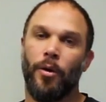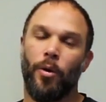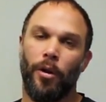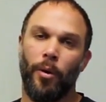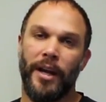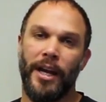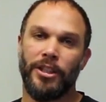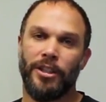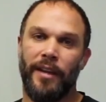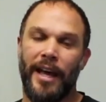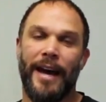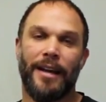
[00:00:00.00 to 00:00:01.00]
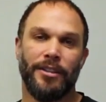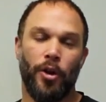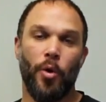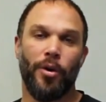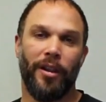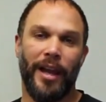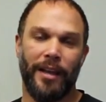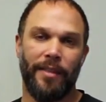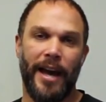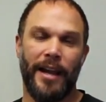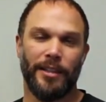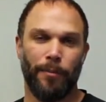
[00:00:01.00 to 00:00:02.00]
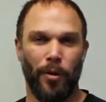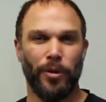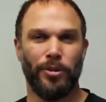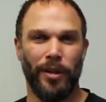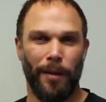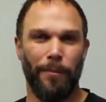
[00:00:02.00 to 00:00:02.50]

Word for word: or a location that has an owner like that as opposed to like